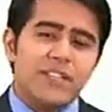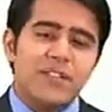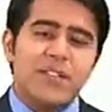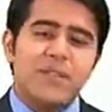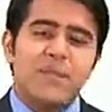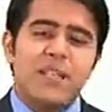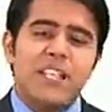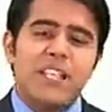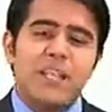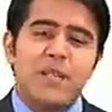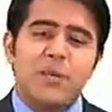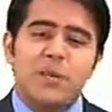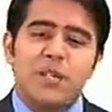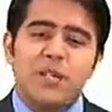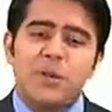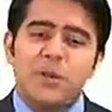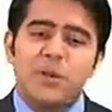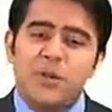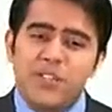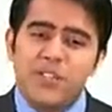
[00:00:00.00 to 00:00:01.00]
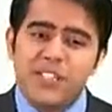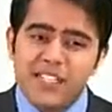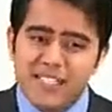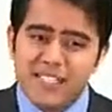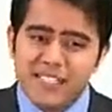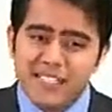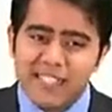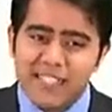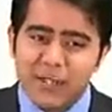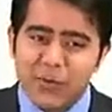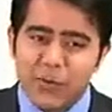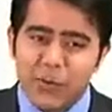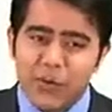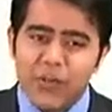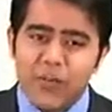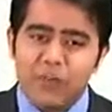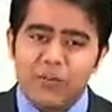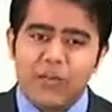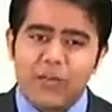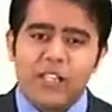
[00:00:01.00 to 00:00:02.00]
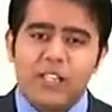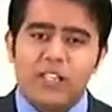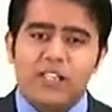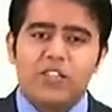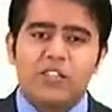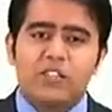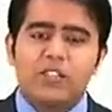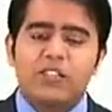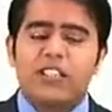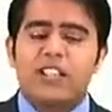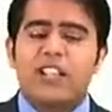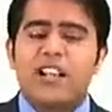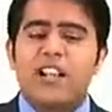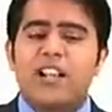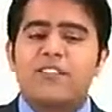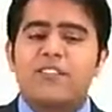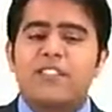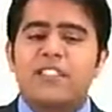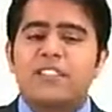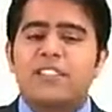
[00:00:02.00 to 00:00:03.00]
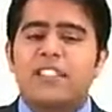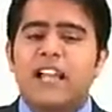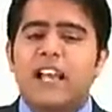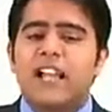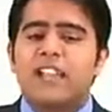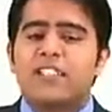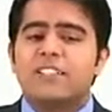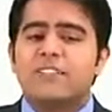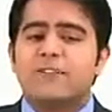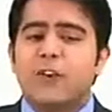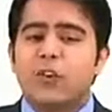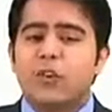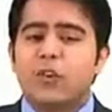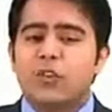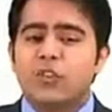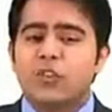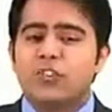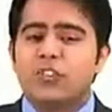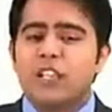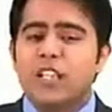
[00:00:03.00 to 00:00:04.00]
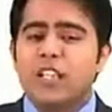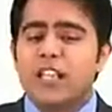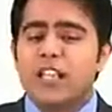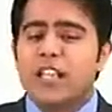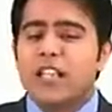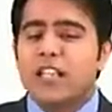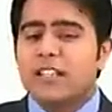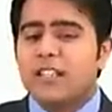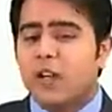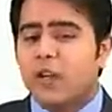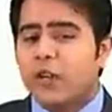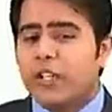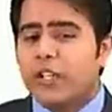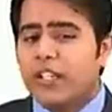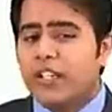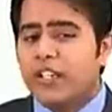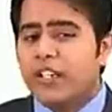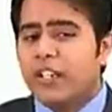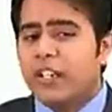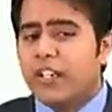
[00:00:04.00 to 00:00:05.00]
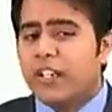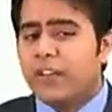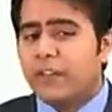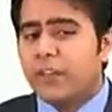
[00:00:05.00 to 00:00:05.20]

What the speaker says: x will be equal to 0. So the graph is as follows. Now here